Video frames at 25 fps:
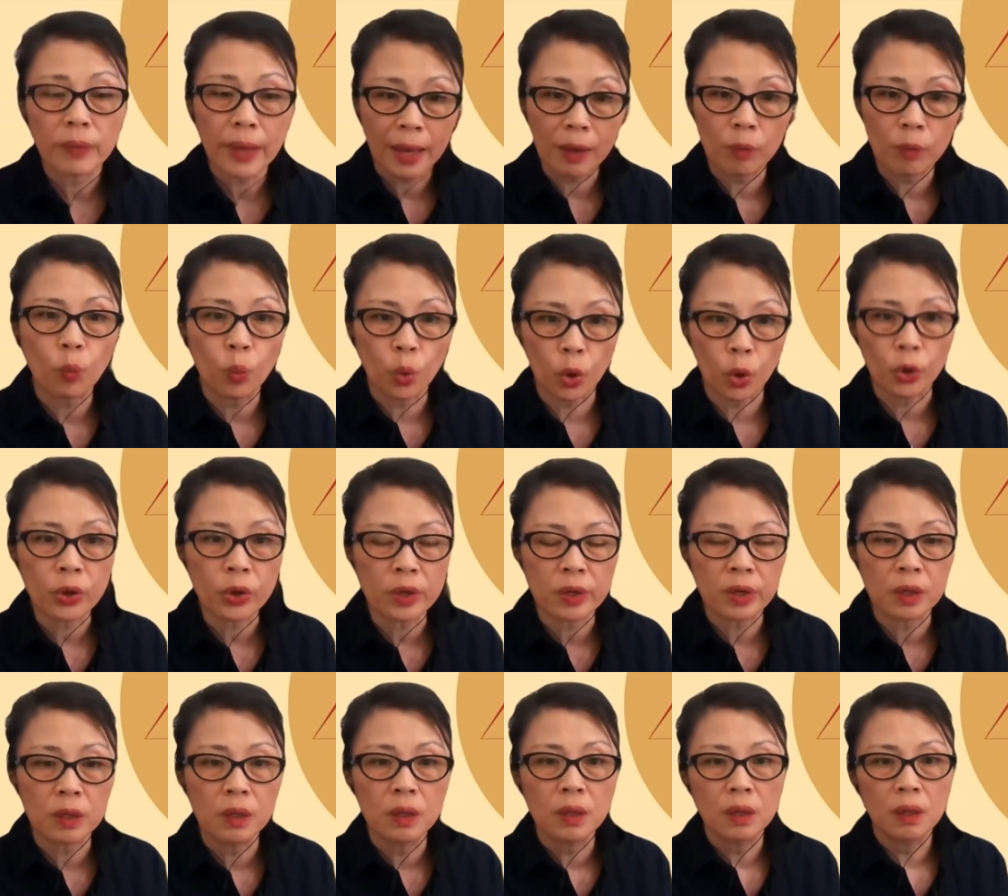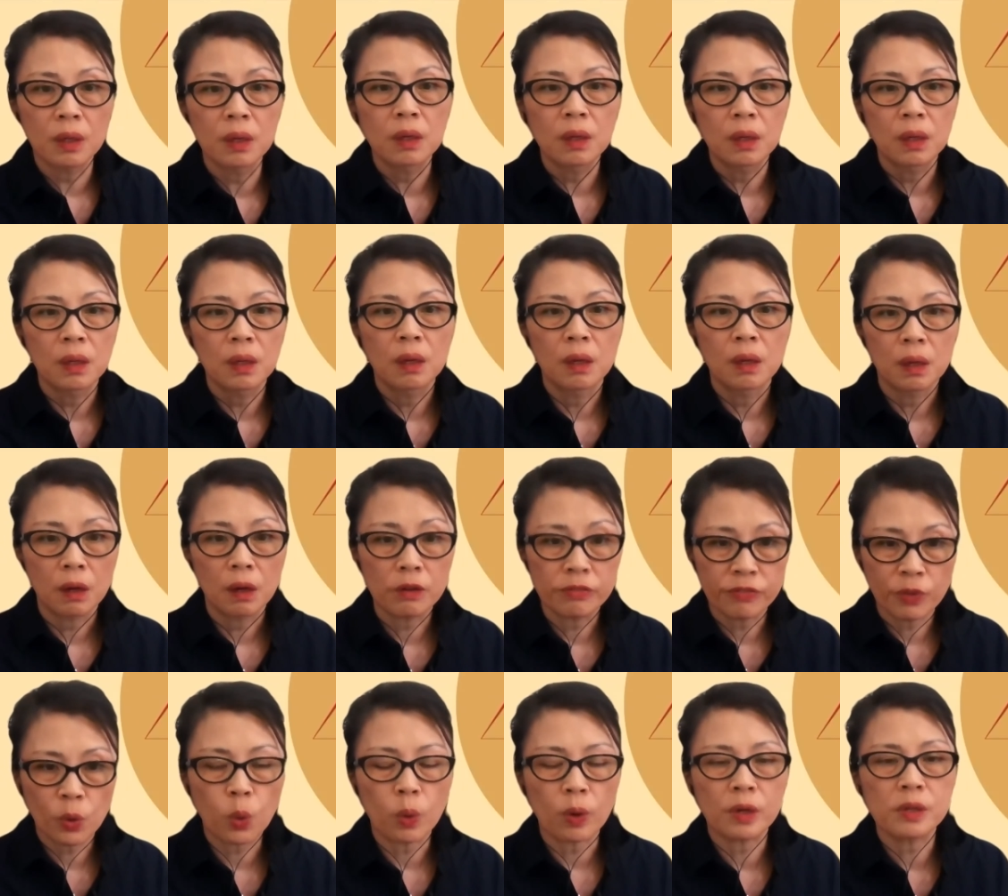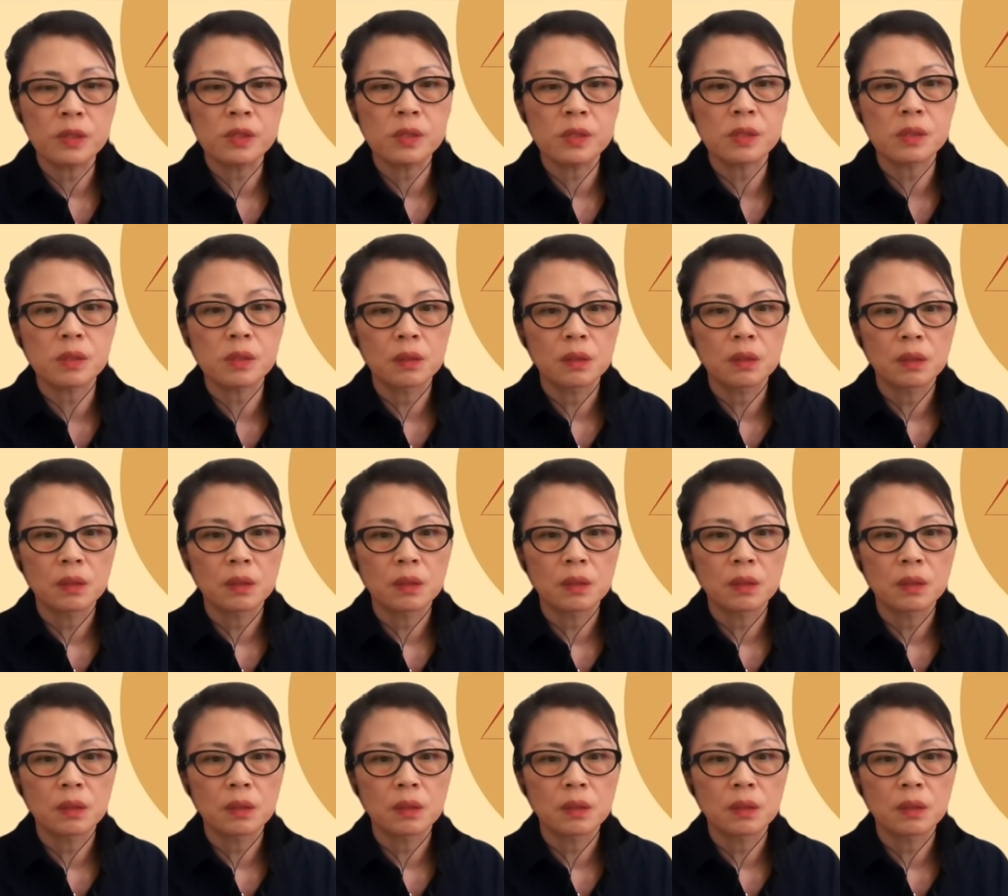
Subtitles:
at work, of course.